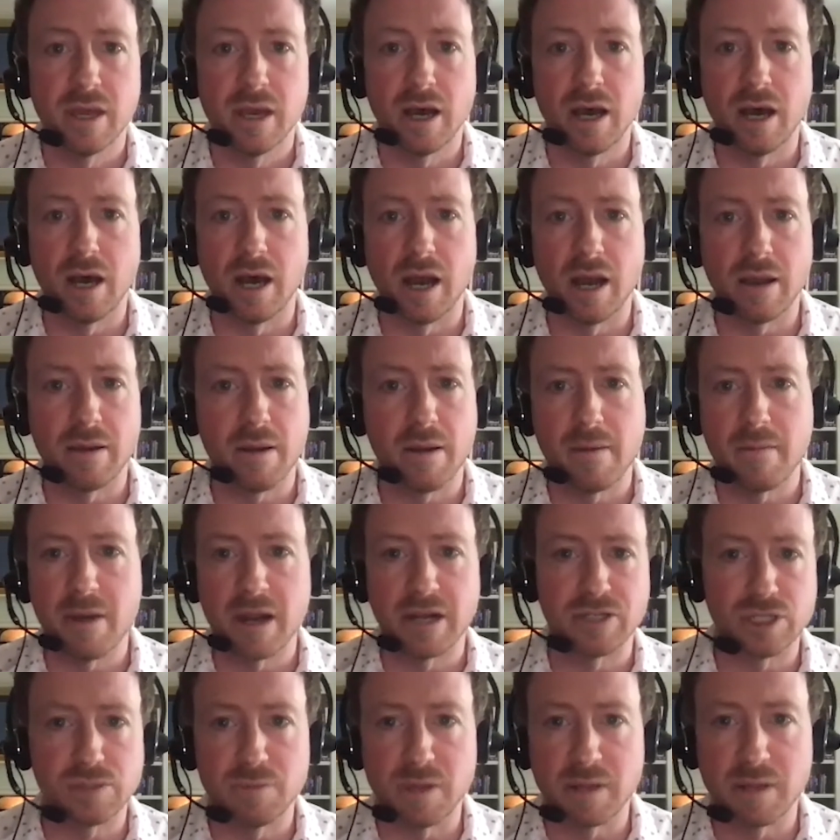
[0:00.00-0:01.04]
I might have
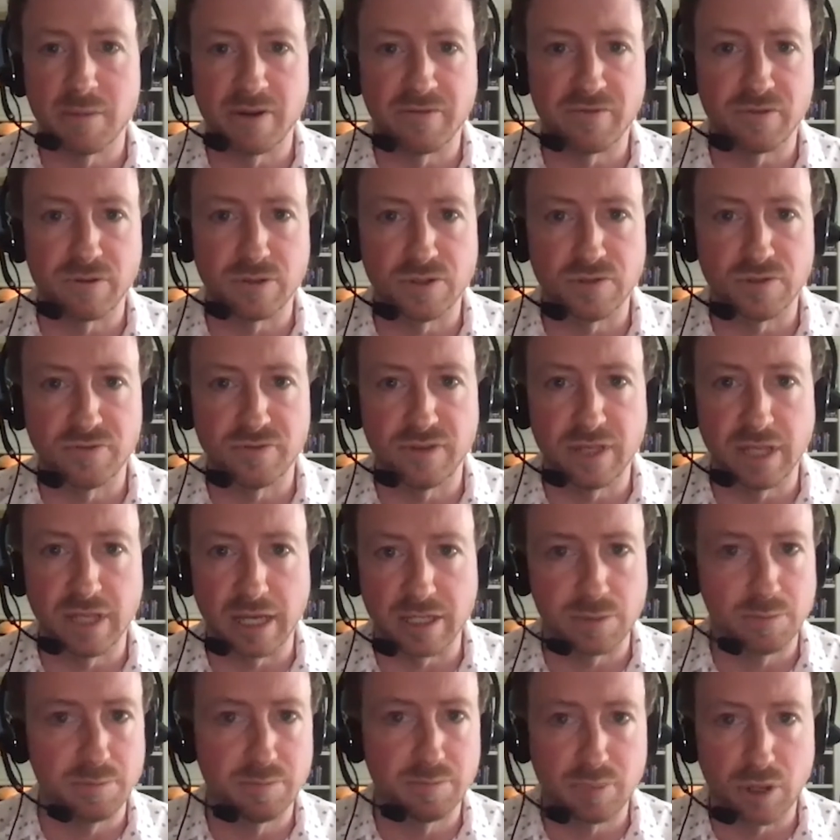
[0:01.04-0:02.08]
just made my first
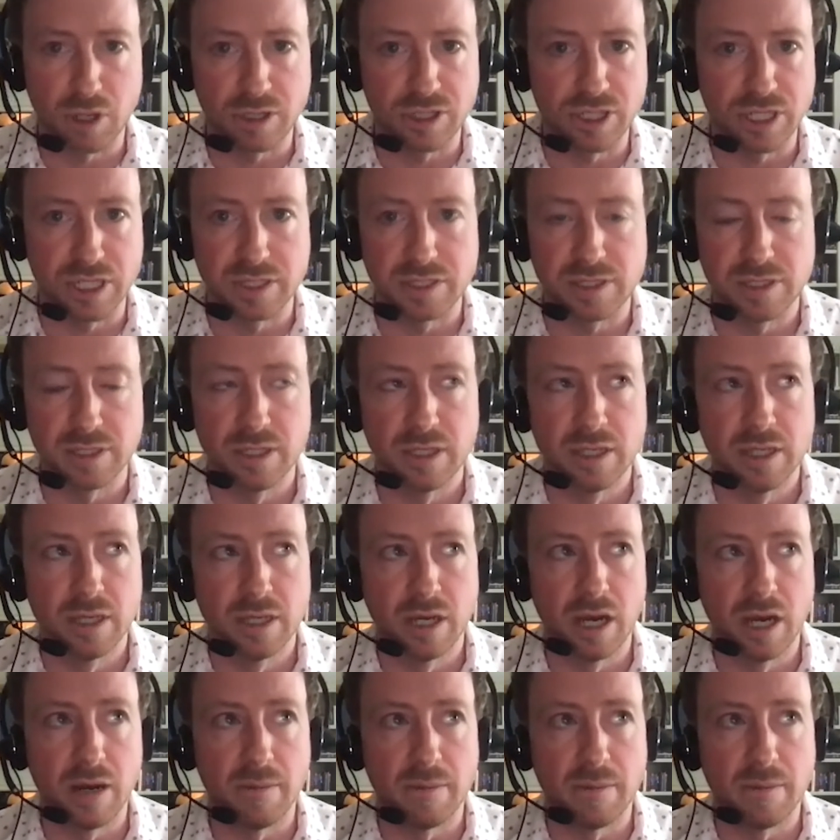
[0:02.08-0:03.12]
Fiilex purchase
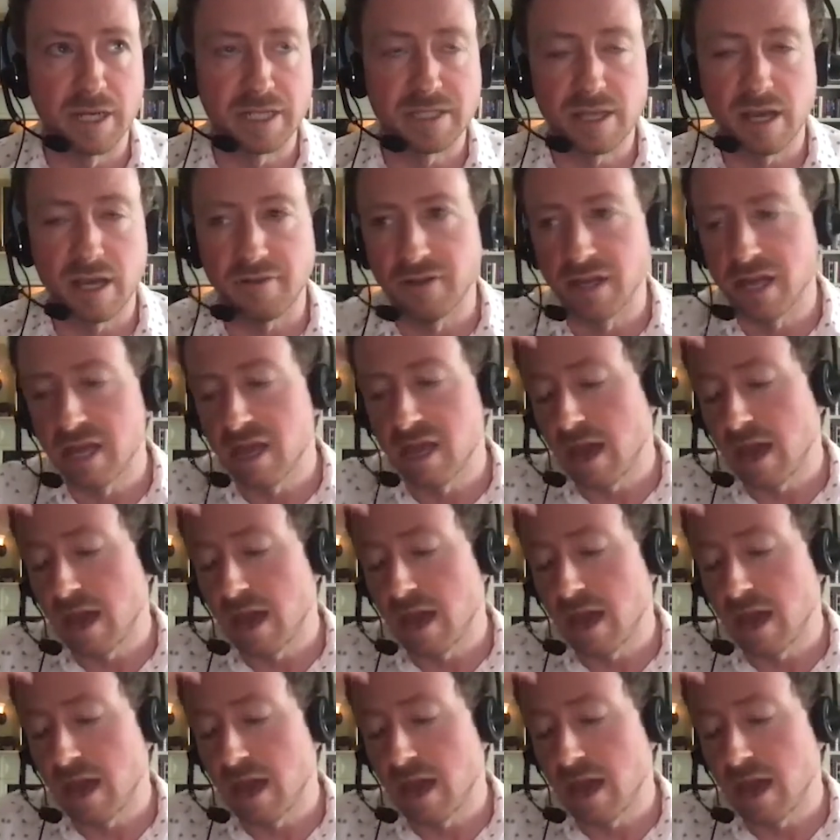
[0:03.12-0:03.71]
myself,